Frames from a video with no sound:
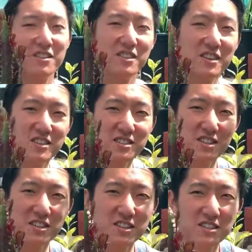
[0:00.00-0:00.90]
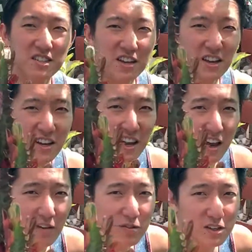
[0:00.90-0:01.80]
This is an
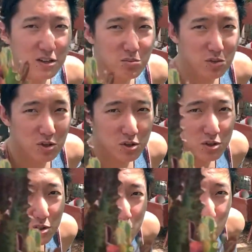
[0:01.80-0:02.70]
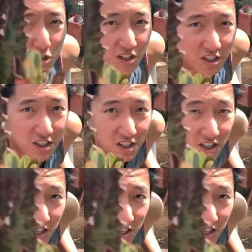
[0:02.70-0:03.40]
African milk tree.